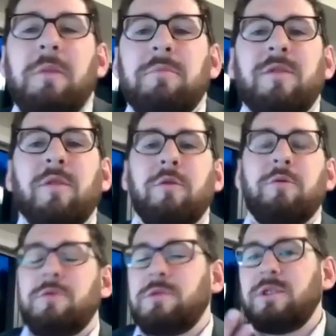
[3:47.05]

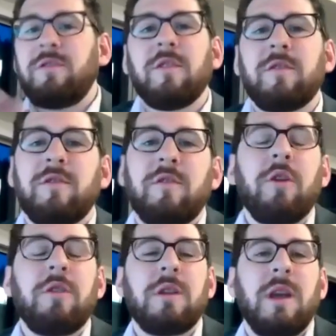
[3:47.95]
So just to
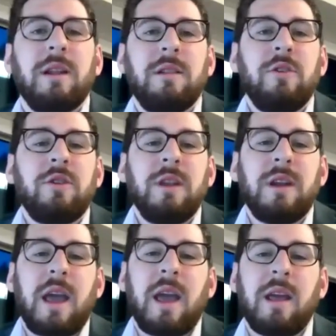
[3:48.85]
start kind of looking
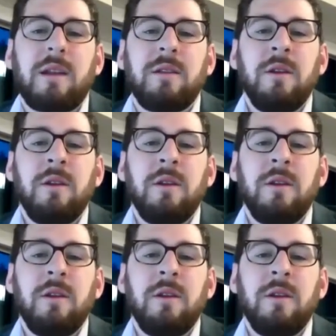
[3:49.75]
at